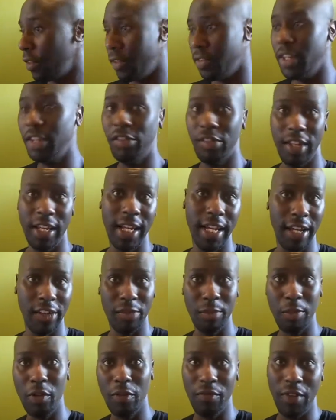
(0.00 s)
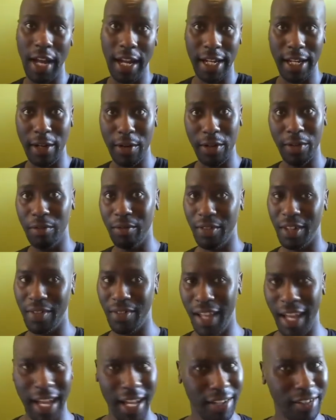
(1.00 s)
That this thing has more value than
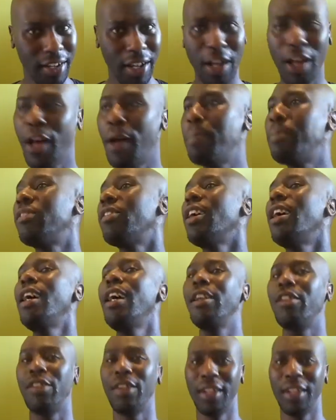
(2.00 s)
that. Absurd!